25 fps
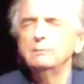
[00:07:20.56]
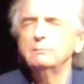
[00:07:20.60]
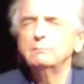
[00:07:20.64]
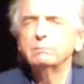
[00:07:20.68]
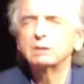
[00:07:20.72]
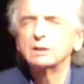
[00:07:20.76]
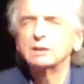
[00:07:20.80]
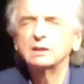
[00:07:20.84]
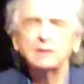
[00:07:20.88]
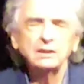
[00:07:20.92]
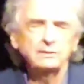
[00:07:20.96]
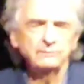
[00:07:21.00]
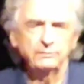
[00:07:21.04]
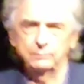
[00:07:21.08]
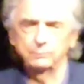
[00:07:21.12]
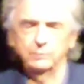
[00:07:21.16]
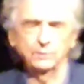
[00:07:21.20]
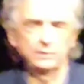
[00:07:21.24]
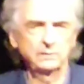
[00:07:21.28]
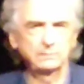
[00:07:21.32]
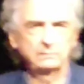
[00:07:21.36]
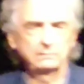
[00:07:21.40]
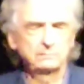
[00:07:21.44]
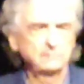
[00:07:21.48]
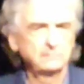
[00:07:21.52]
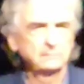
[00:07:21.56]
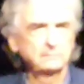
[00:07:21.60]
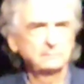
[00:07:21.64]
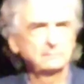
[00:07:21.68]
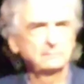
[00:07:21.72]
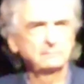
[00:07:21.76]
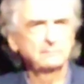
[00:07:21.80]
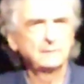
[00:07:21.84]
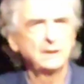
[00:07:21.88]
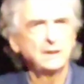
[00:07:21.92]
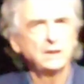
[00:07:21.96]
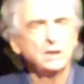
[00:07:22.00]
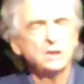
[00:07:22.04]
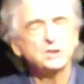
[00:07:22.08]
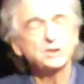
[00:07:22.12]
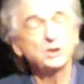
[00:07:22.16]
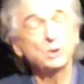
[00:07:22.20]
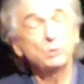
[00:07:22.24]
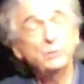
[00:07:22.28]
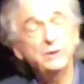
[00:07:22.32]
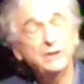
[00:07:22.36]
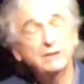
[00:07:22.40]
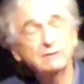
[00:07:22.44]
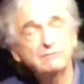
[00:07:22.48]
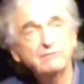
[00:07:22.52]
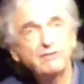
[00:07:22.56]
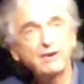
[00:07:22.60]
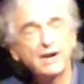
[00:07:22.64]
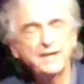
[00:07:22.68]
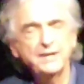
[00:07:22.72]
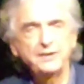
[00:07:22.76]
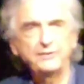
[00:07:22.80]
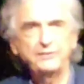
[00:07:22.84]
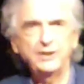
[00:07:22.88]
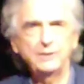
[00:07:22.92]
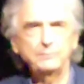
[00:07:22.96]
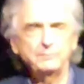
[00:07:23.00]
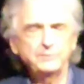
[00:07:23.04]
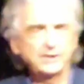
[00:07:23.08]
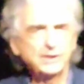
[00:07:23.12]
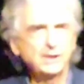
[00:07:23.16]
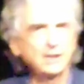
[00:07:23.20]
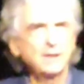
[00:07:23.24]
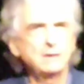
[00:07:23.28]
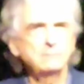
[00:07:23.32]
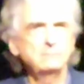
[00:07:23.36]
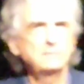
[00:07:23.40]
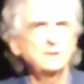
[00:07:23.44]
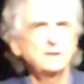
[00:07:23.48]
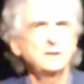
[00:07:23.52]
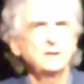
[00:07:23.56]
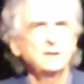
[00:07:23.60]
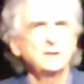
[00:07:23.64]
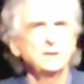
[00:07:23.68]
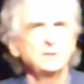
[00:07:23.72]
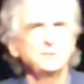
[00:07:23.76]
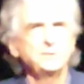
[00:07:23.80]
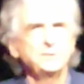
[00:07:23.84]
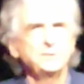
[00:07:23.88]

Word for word: unbelievable. So we invited them to come